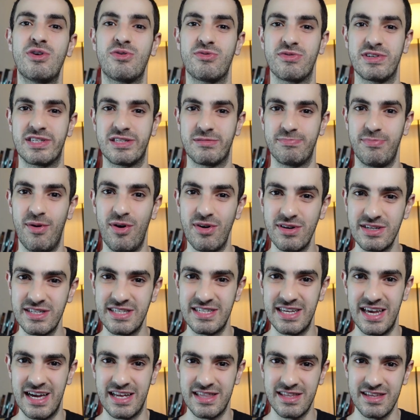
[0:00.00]
your
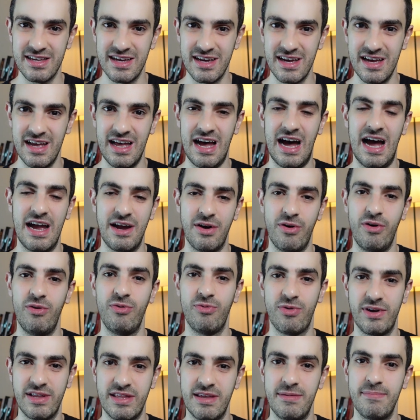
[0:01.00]
response yet, I
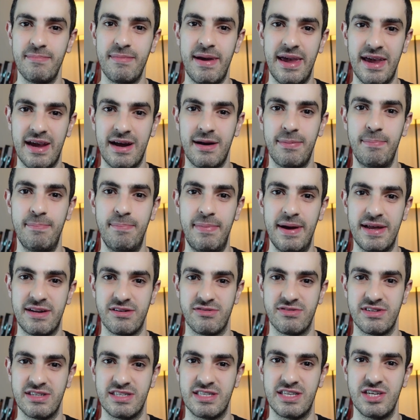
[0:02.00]
already make
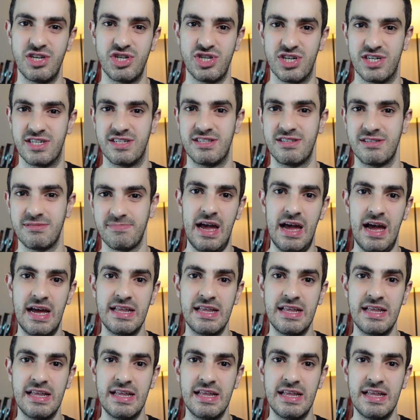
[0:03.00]
better decisions.